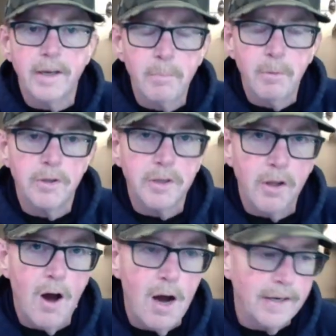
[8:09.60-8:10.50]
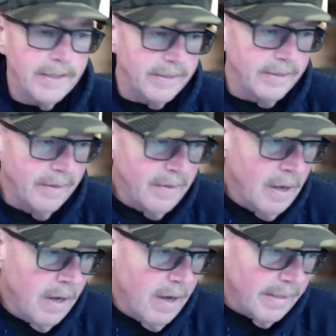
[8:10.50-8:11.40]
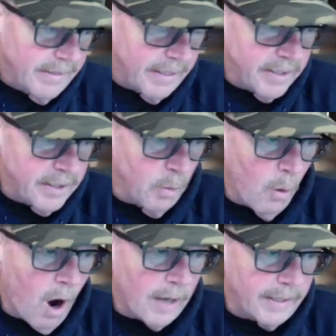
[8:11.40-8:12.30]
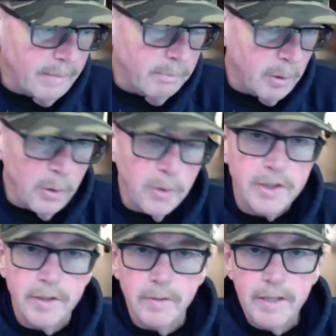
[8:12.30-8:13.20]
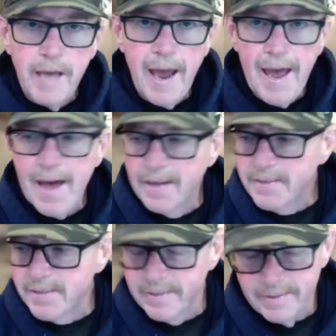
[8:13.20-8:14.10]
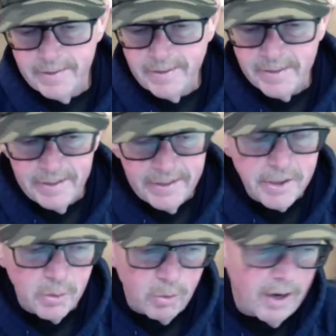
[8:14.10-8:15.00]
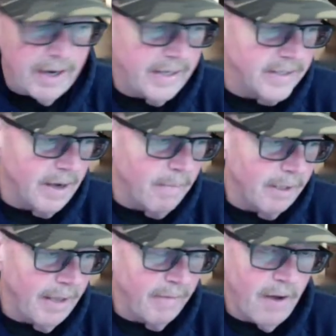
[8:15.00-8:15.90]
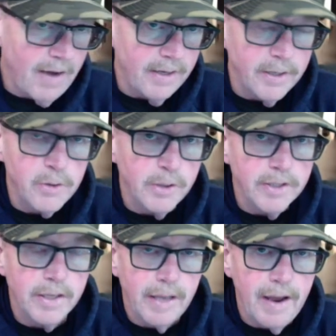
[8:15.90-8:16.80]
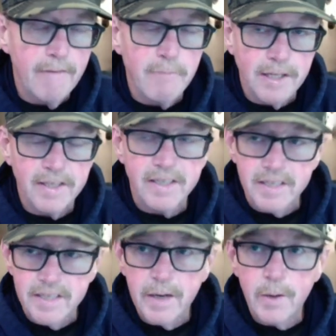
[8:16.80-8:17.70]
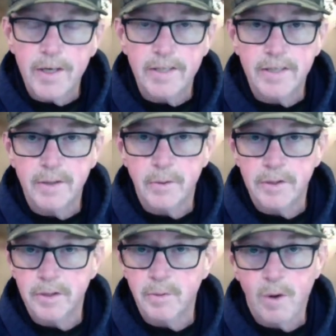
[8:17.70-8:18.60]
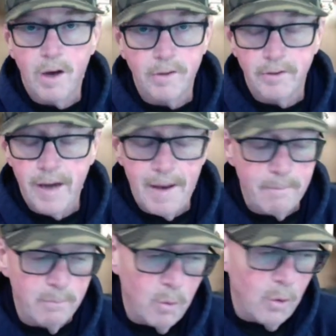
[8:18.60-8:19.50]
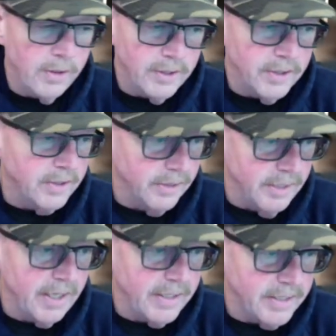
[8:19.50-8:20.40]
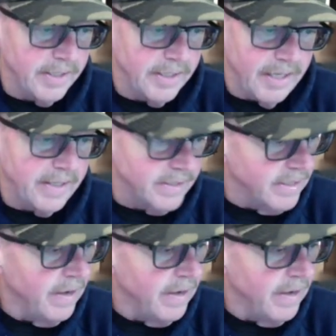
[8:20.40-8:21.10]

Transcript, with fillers: you push along, and kids in walking boots and cast, and it's it's crazy. I mean, they've had injuries and they have been serious injuries as well. They're not more than just nicks and dings,